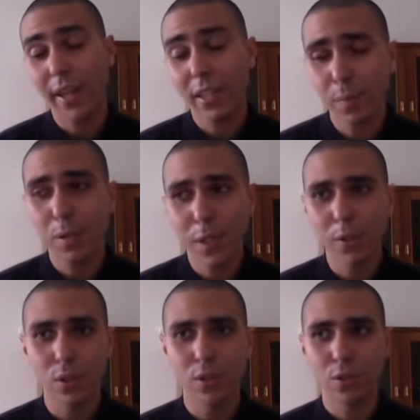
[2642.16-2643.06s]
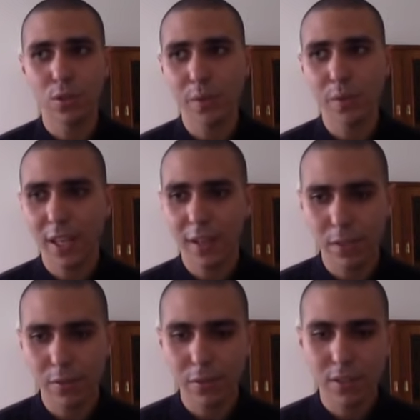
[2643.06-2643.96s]
as per my knowledge, nobody have
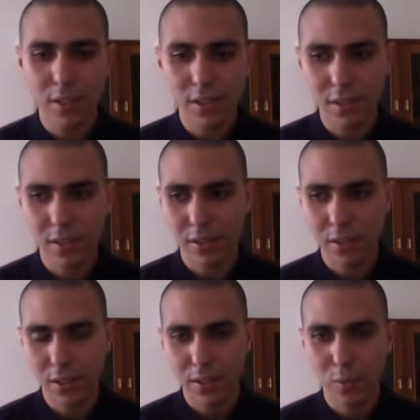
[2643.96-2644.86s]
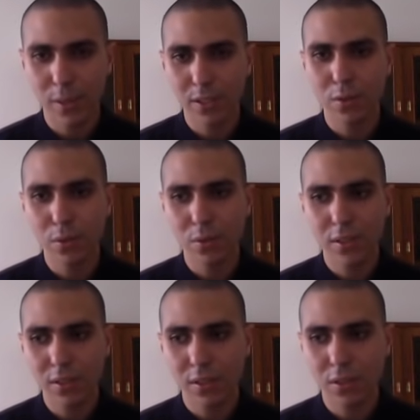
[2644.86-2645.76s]
ever done it, and I think nobody's doing
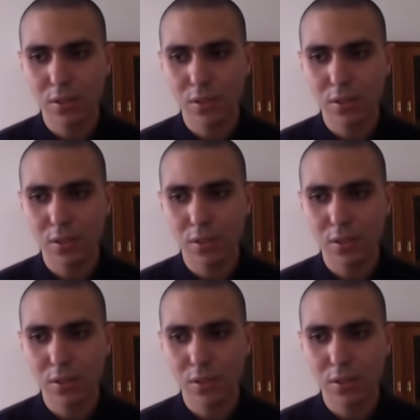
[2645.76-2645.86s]
it.